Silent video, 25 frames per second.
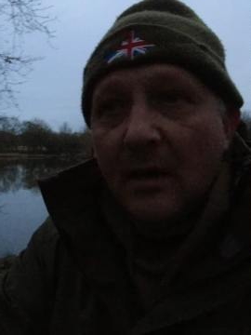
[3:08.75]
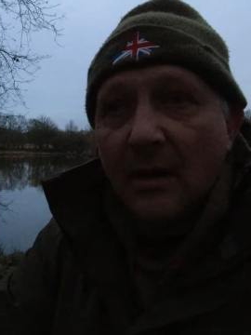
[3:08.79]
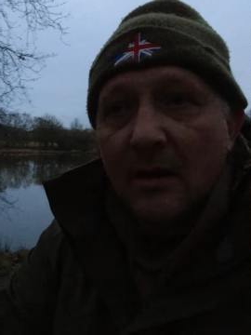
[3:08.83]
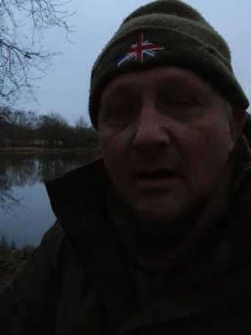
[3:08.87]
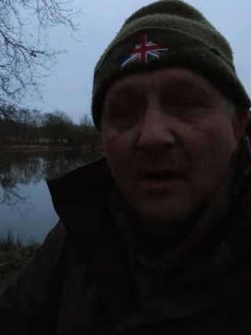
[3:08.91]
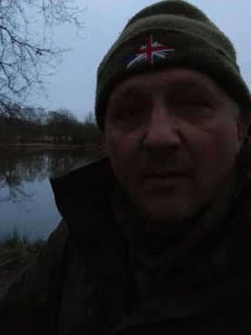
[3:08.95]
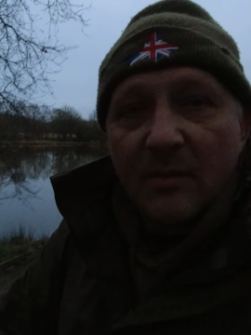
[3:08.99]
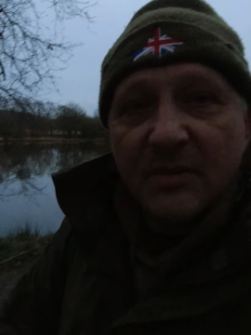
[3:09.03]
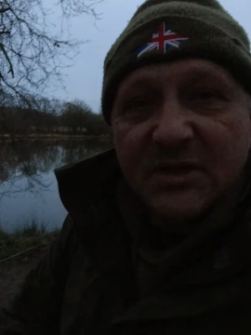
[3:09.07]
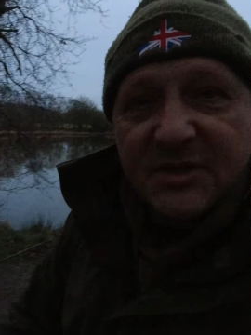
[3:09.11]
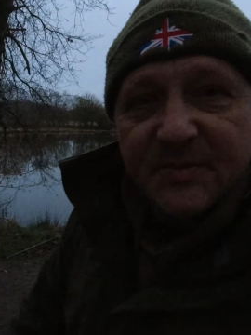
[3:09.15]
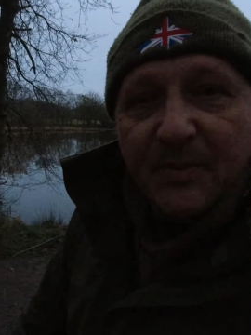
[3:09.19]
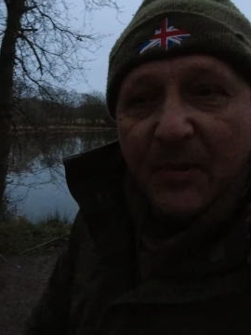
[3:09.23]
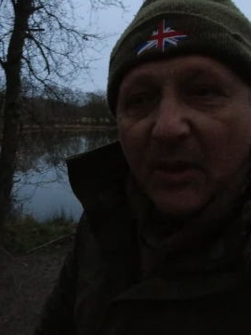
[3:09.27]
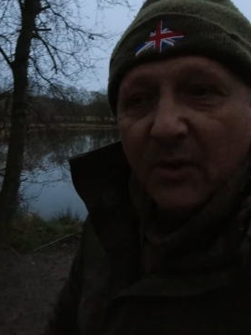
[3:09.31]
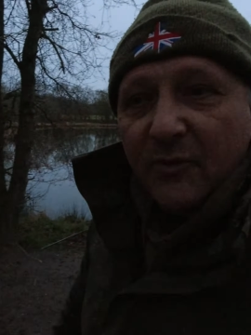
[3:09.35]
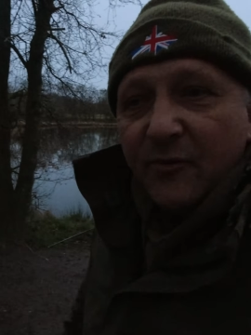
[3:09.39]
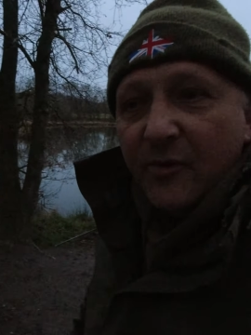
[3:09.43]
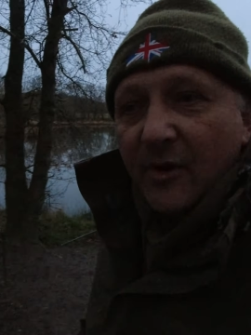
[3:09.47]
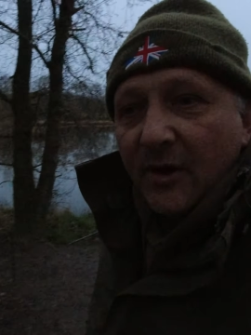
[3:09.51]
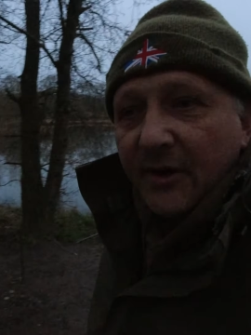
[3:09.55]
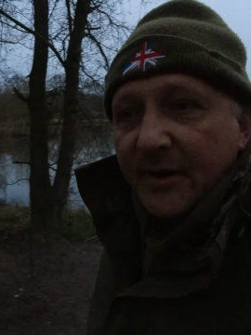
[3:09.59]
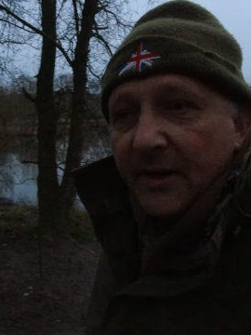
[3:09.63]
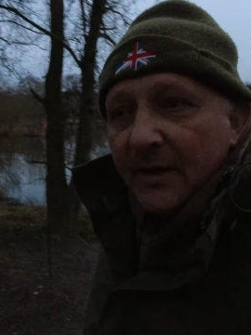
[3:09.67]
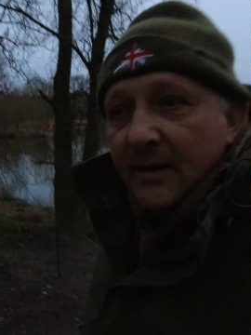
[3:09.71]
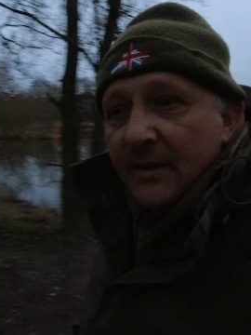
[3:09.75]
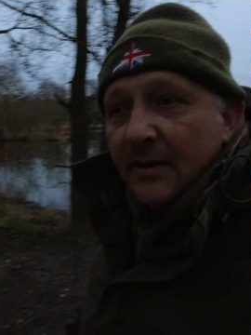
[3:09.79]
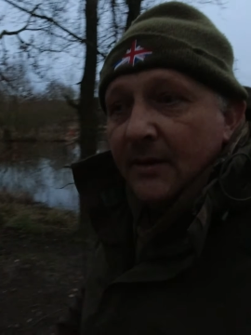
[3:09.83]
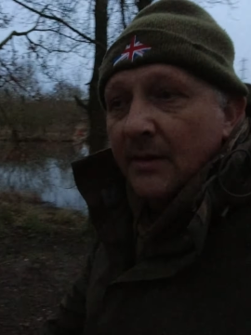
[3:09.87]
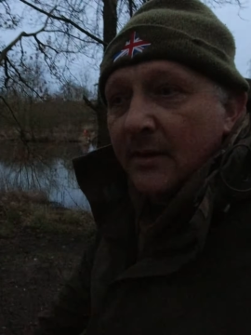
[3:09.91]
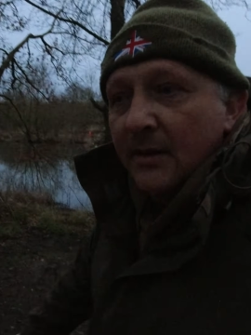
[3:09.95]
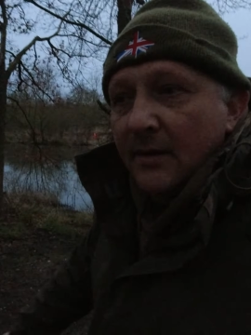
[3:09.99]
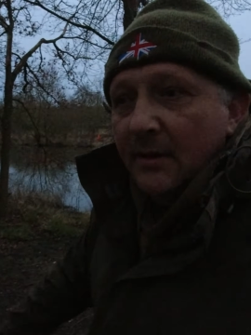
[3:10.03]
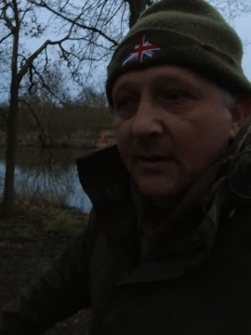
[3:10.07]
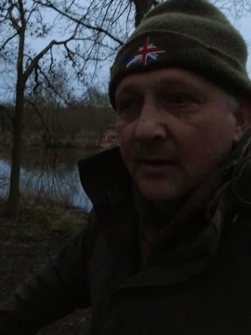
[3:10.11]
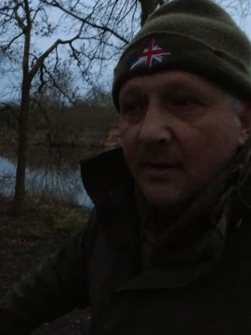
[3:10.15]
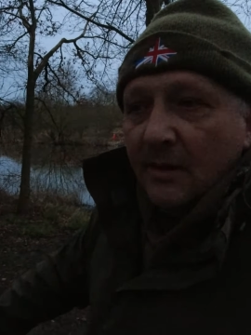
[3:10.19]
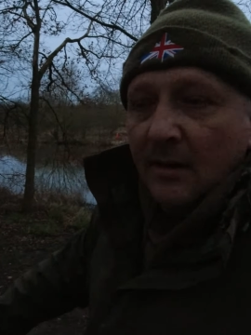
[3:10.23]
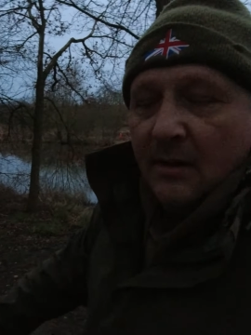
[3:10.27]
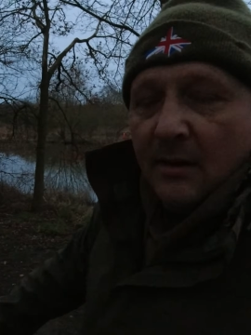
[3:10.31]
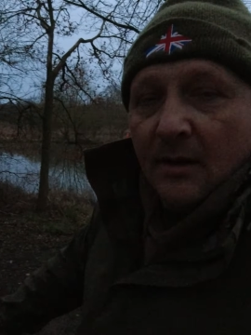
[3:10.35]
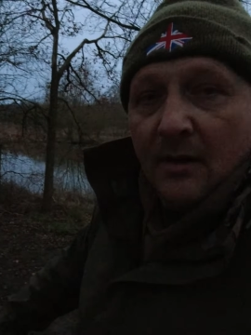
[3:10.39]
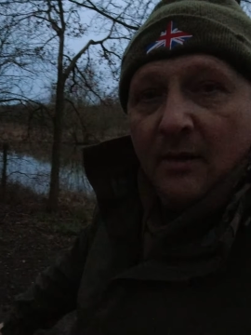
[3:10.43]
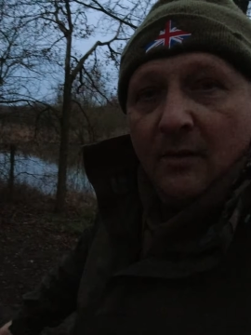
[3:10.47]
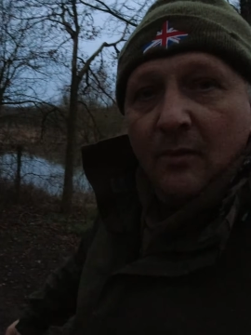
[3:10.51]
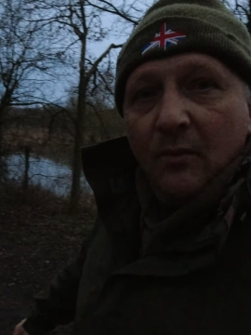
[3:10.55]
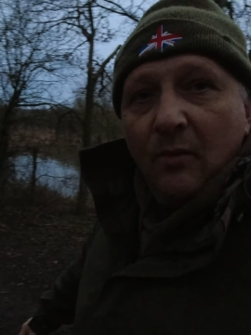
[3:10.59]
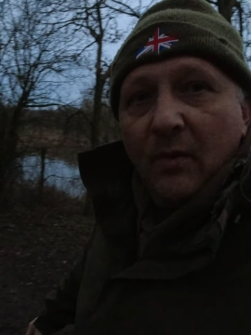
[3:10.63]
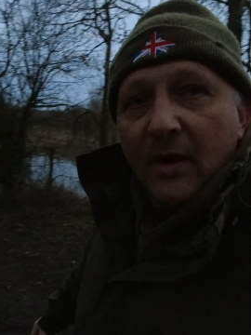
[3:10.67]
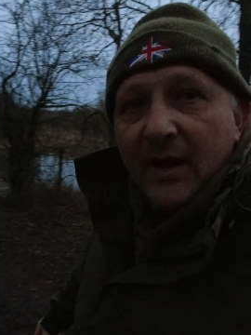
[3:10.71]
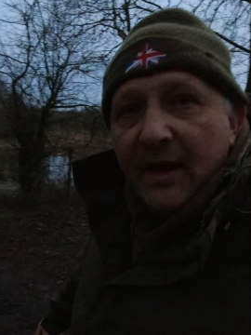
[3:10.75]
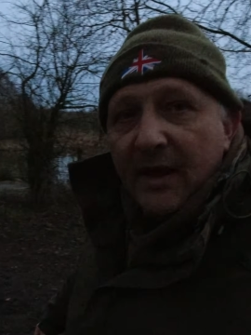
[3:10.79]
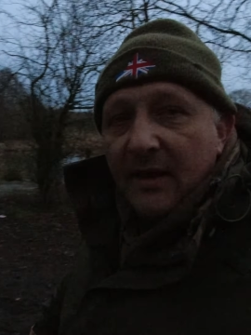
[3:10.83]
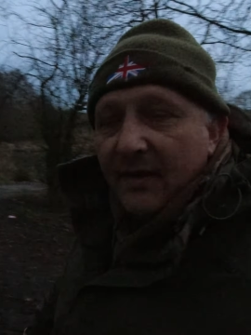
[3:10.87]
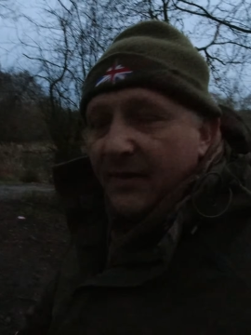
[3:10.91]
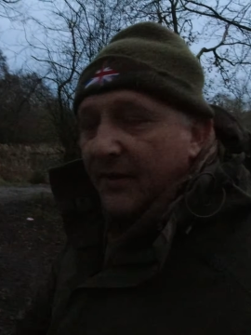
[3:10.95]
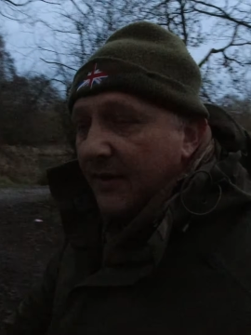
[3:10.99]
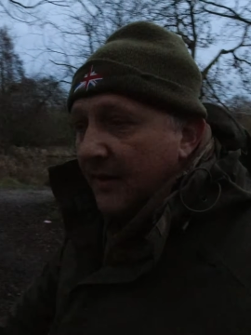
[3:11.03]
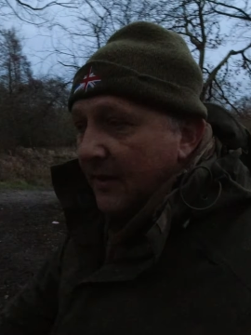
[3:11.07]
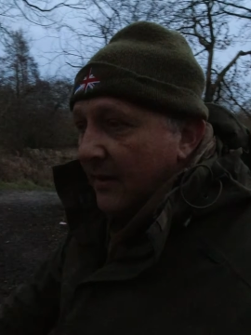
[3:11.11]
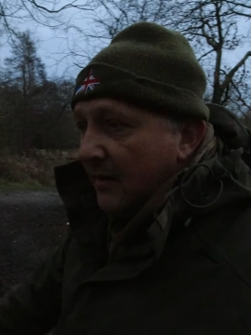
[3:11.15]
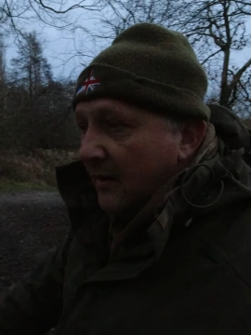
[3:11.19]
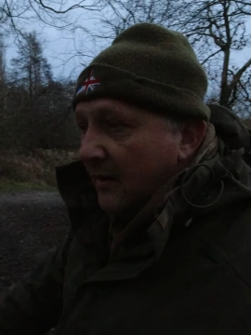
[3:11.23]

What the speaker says: I got my spod rod with